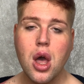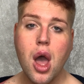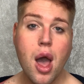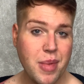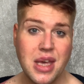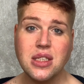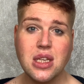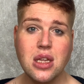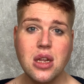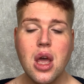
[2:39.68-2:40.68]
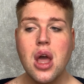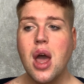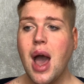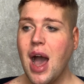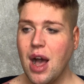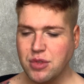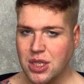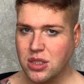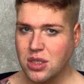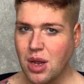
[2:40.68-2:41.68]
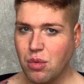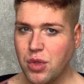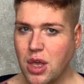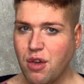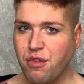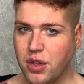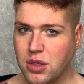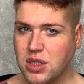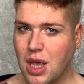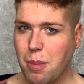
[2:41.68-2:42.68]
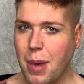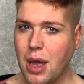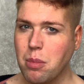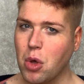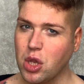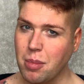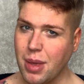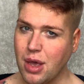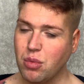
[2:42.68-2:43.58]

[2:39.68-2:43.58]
amazing. I have tested out the filter by Molly May,